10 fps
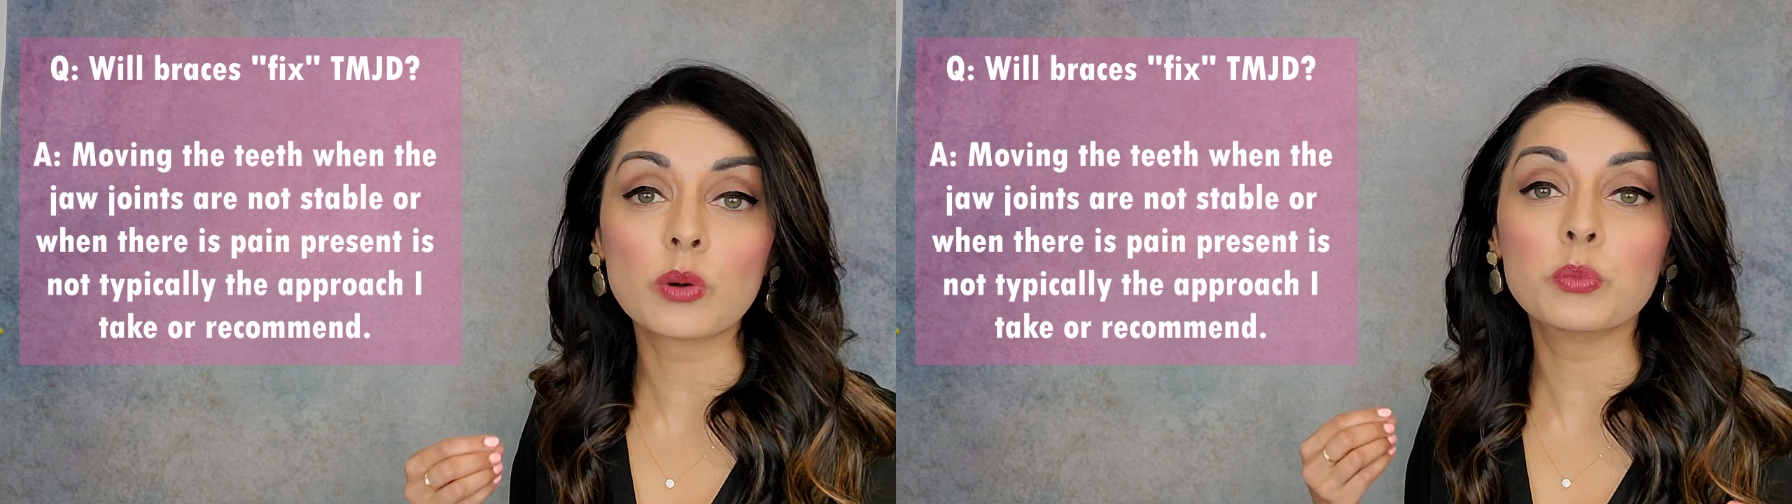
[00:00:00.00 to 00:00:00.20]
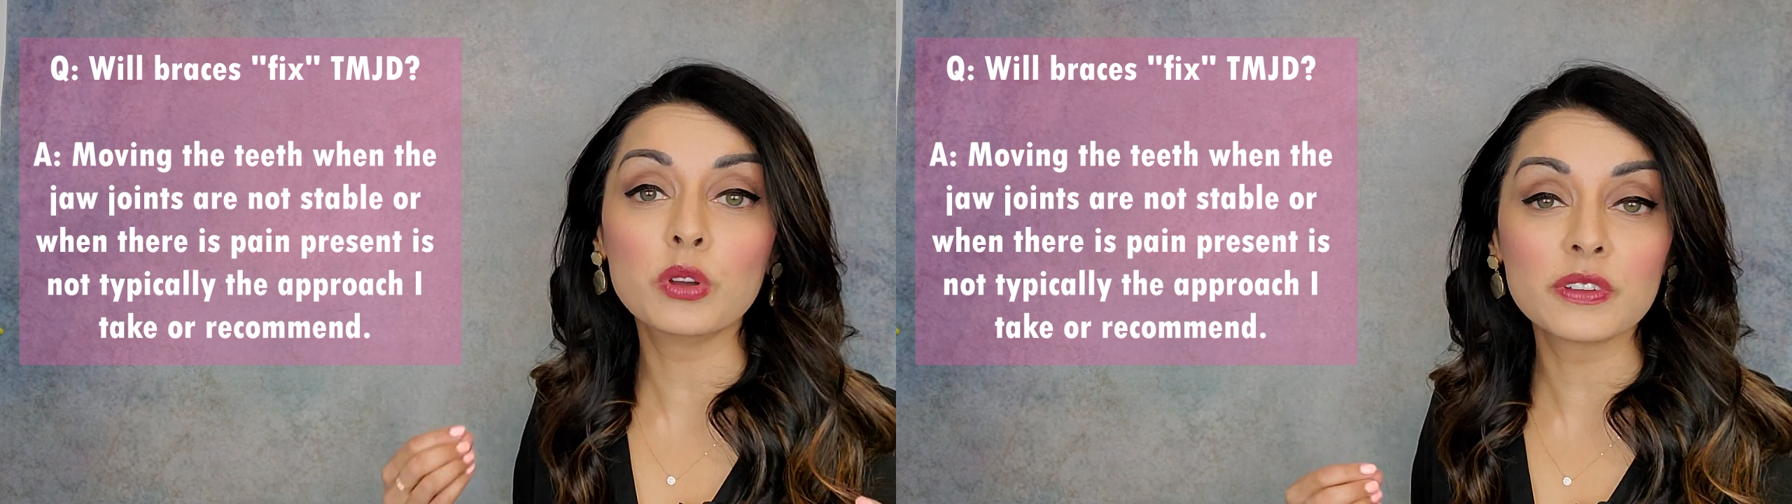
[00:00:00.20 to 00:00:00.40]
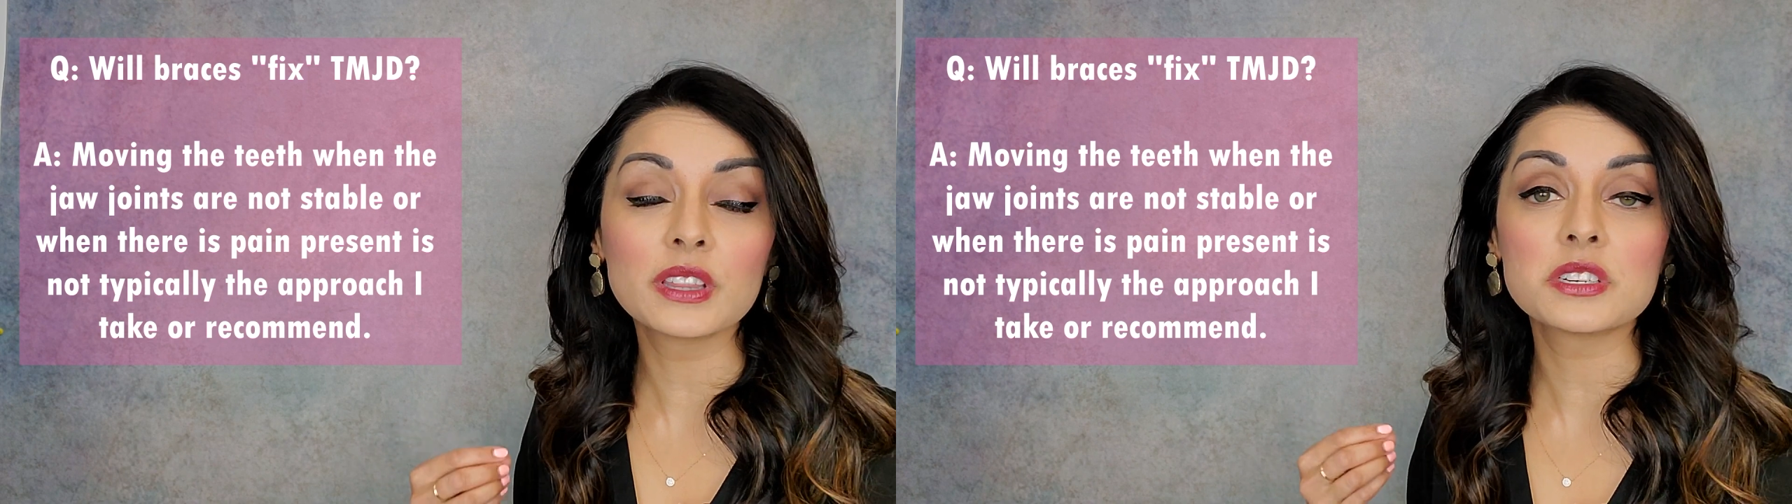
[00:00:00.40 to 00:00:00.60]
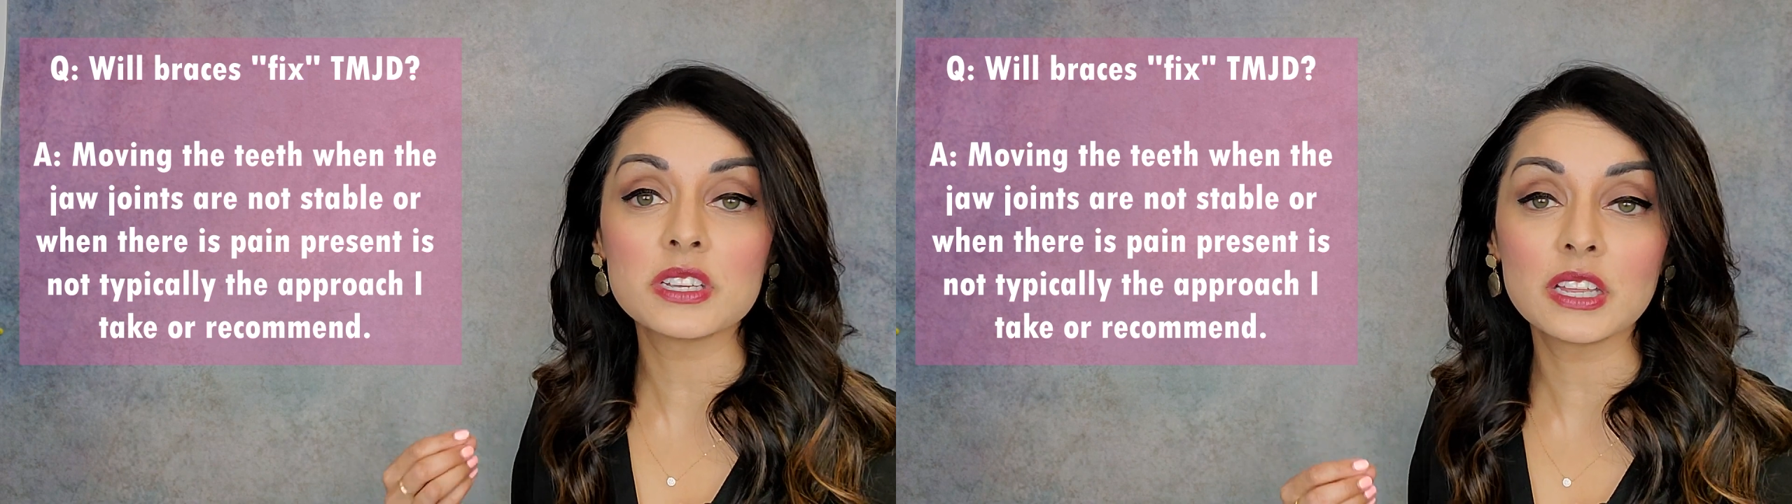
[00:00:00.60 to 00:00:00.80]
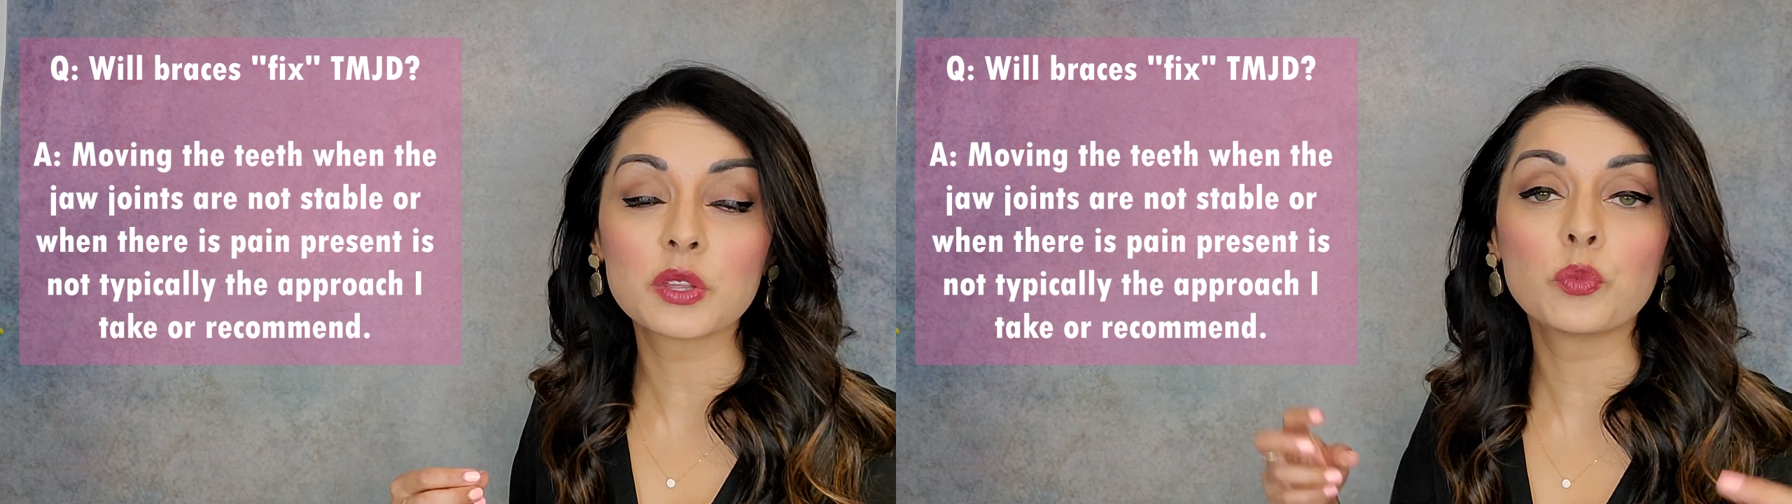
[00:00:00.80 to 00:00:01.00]
moving the
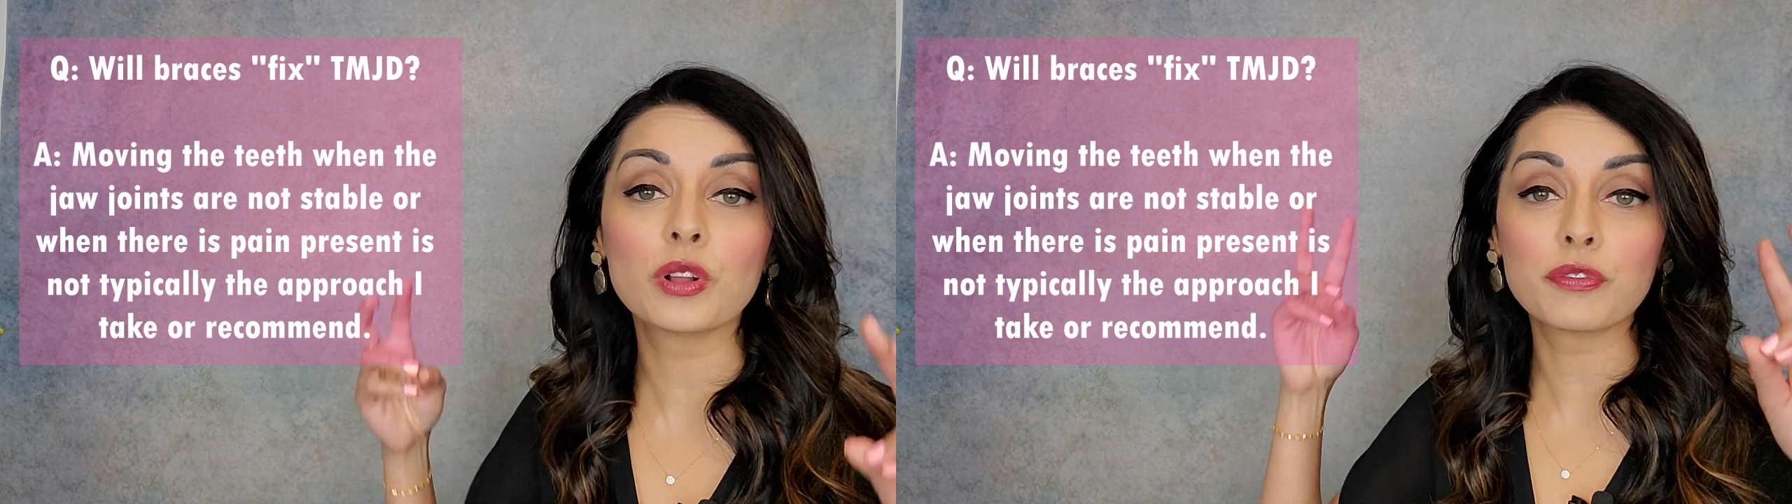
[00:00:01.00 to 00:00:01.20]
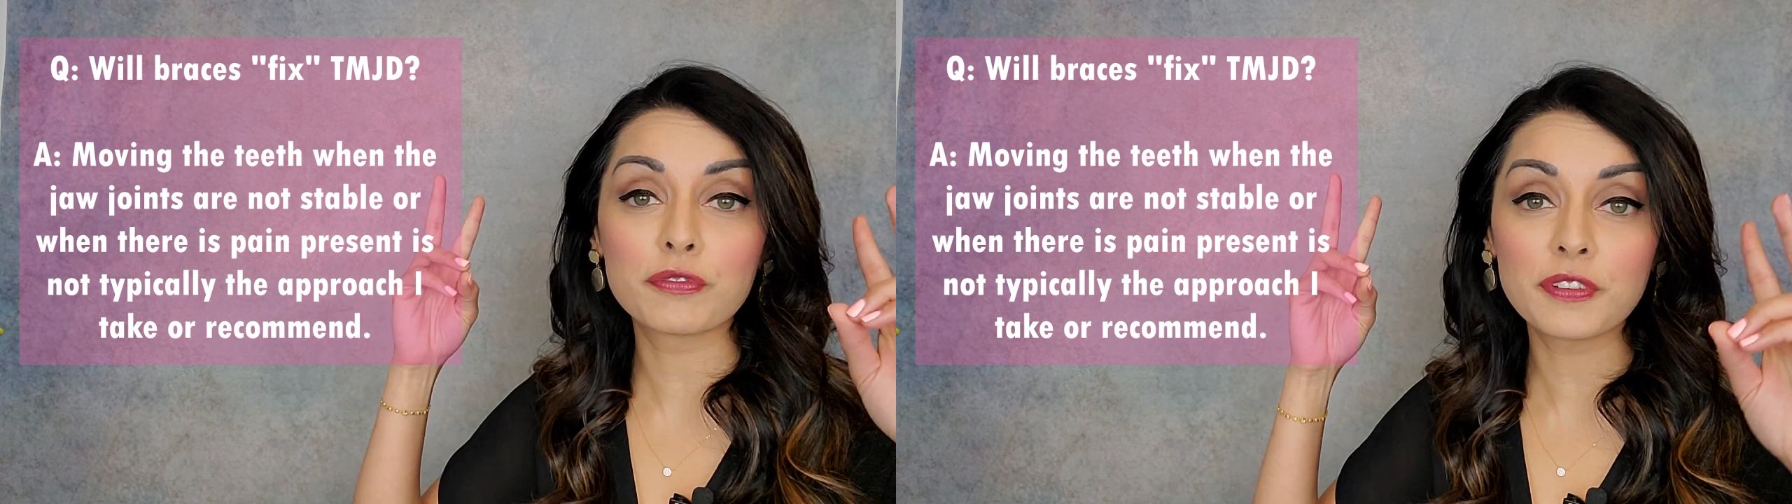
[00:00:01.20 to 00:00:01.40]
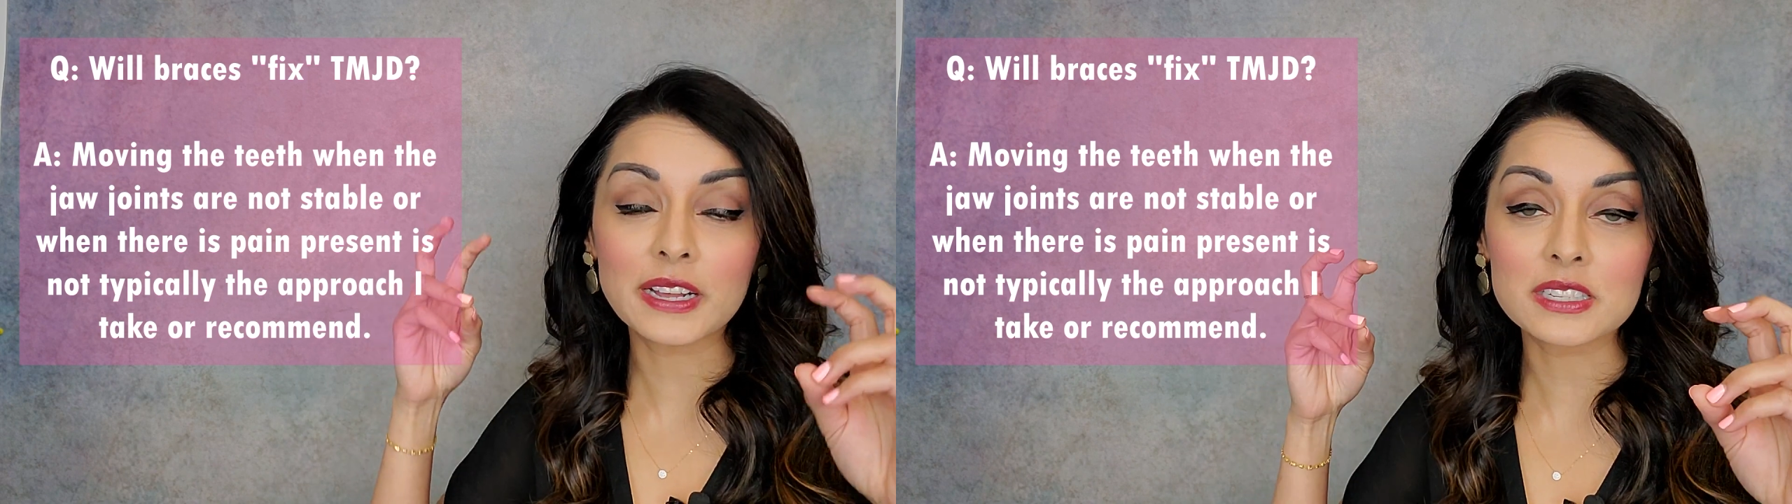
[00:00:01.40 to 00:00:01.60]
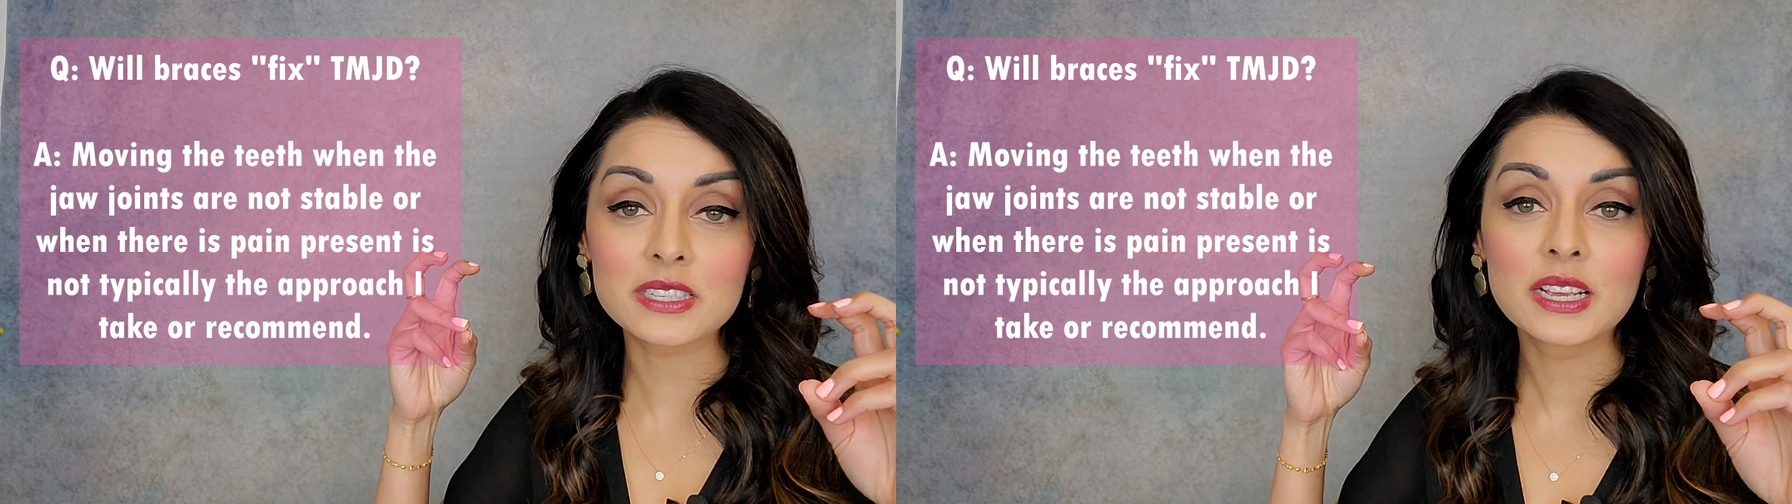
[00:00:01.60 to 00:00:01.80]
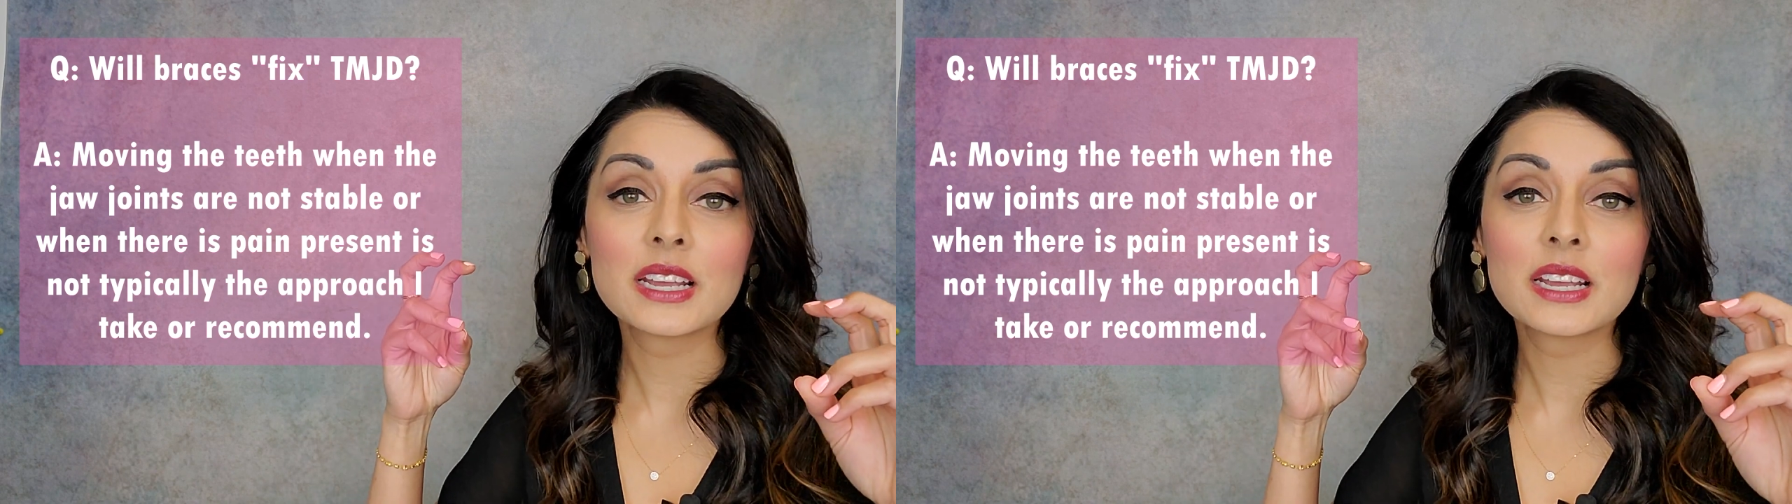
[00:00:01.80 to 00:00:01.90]
teeth will fix